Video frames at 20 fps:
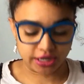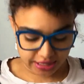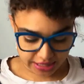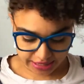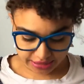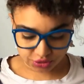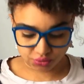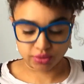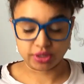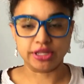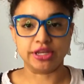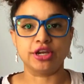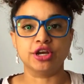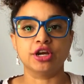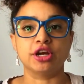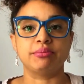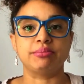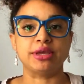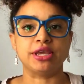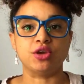it's really going
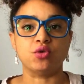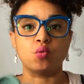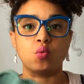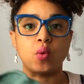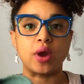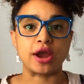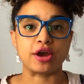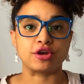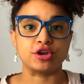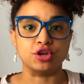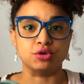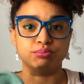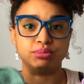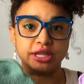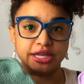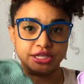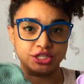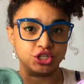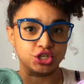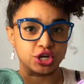to be where you
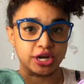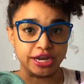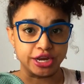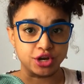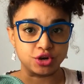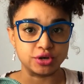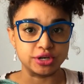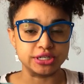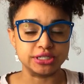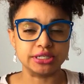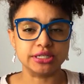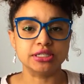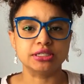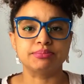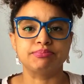place your increases.